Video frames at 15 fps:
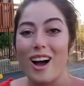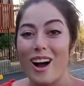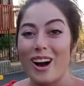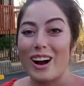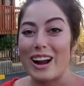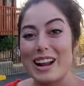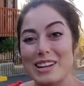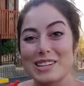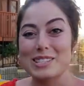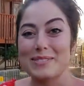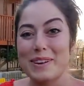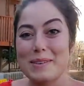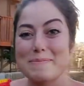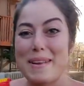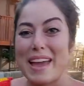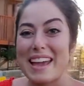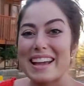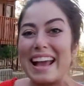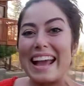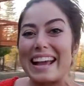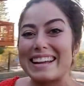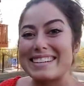Alright, I just found
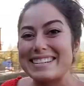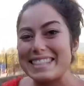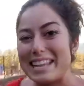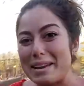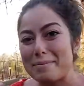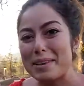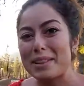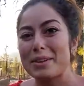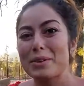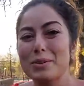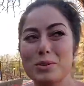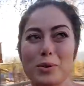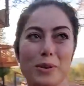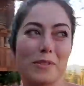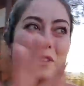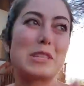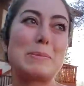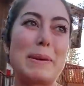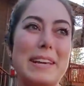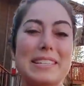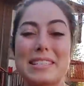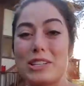Meg, and she gave me a little tour of this
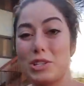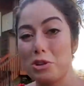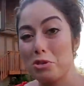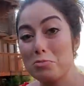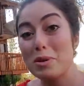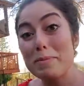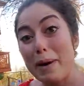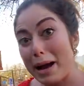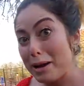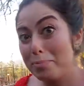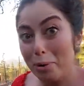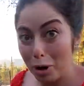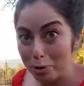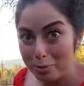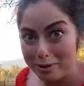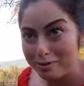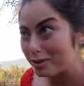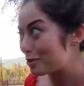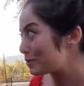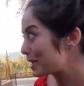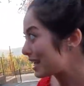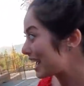place and showed me my apartment for
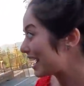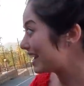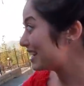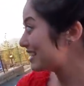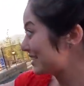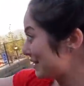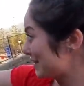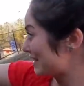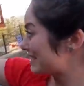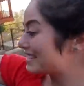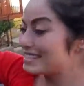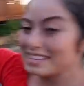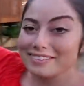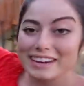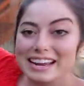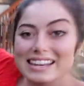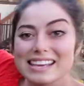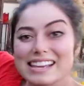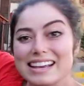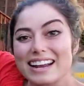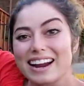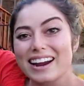the weekend. So this is it right
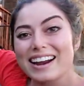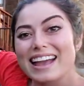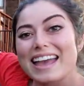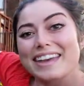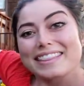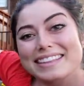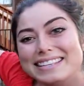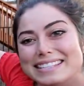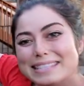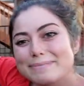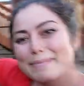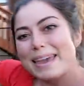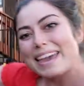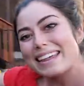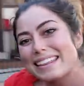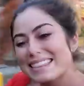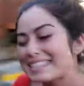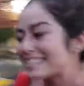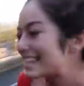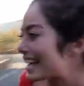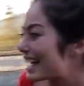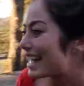here. This is
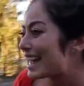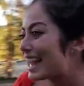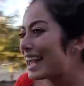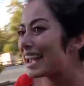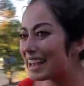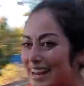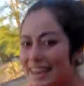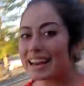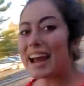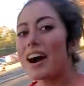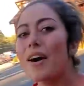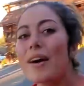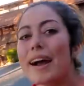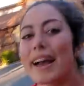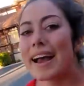Smith's. And now,